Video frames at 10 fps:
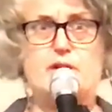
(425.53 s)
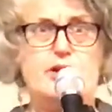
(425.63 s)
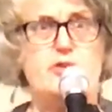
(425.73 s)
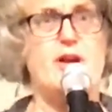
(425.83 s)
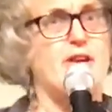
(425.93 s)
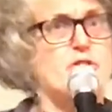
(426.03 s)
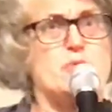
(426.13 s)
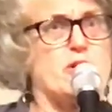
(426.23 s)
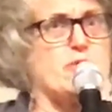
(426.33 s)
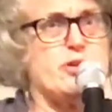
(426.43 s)
Now, you guys
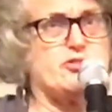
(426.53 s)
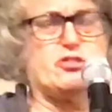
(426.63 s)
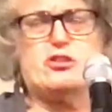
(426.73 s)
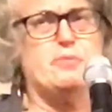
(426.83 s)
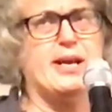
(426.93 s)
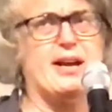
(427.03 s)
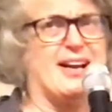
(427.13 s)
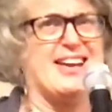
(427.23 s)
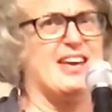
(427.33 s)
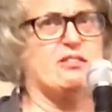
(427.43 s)
who are Christian, you may
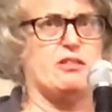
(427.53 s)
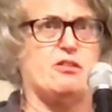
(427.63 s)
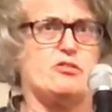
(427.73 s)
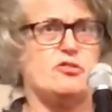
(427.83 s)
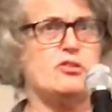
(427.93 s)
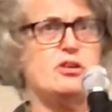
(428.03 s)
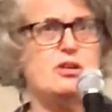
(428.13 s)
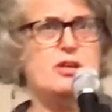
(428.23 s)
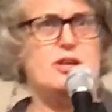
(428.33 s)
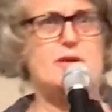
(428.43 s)
not get
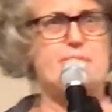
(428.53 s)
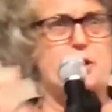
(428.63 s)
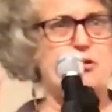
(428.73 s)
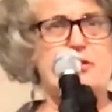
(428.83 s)
this, but